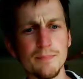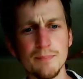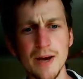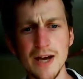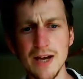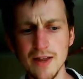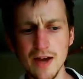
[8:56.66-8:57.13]

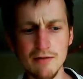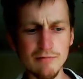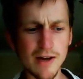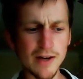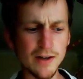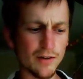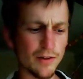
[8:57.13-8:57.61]
paying their
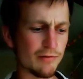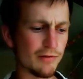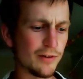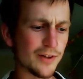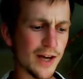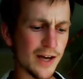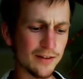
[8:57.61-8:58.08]
rent
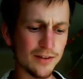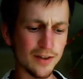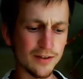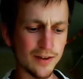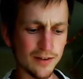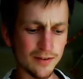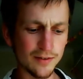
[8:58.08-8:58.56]
through to
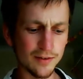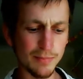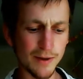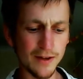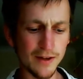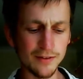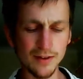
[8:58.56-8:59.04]
accessing
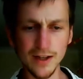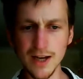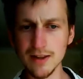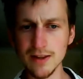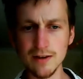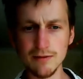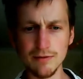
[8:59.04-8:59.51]
space and
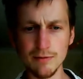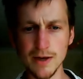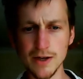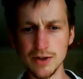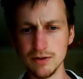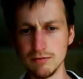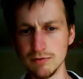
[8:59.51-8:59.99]
getting the
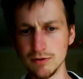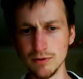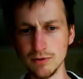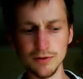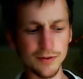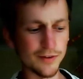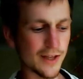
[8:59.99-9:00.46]
information and
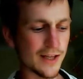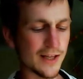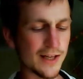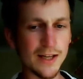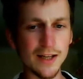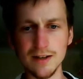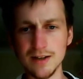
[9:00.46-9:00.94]
resources they
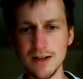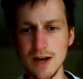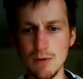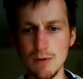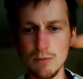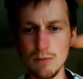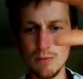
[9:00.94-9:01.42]
need and
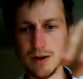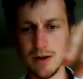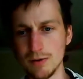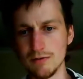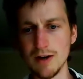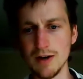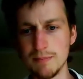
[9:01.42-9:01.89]
networking
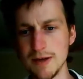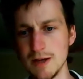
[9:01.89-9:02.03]
with the right